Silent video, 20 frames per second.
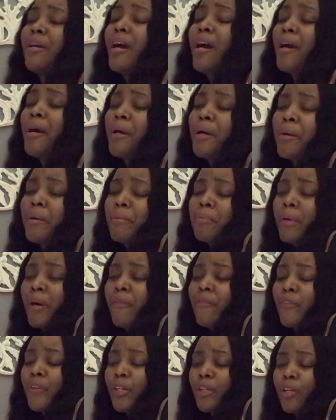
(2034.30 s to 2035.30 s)

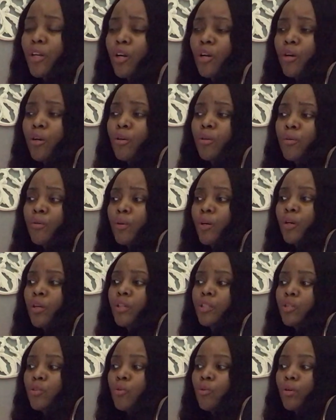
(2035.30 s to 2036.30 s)
A Virgo,
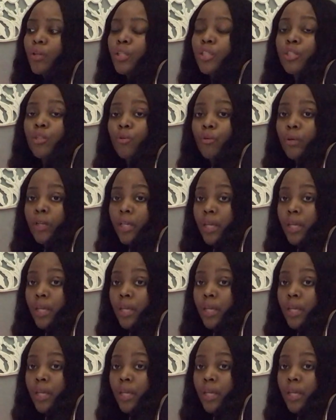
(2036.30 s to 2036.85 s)
a Taurus, or